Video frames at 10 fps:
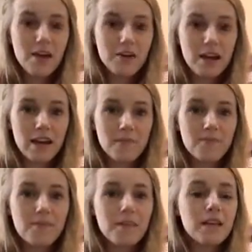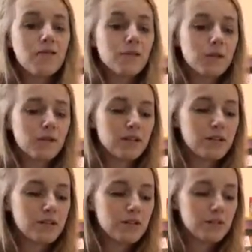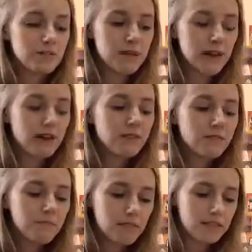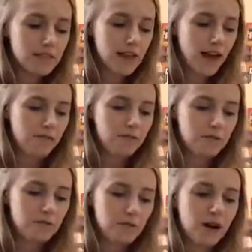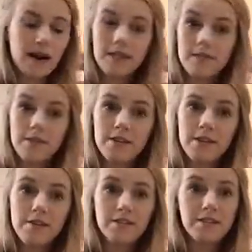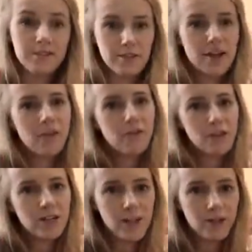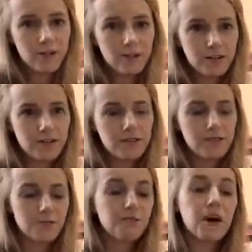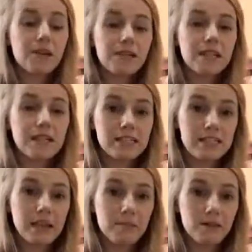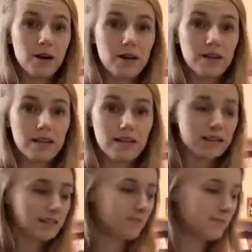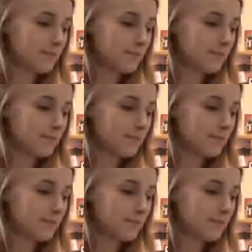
Okay, what I want you to do now is I want you to pause the video and try the quick check on your own, following this same process.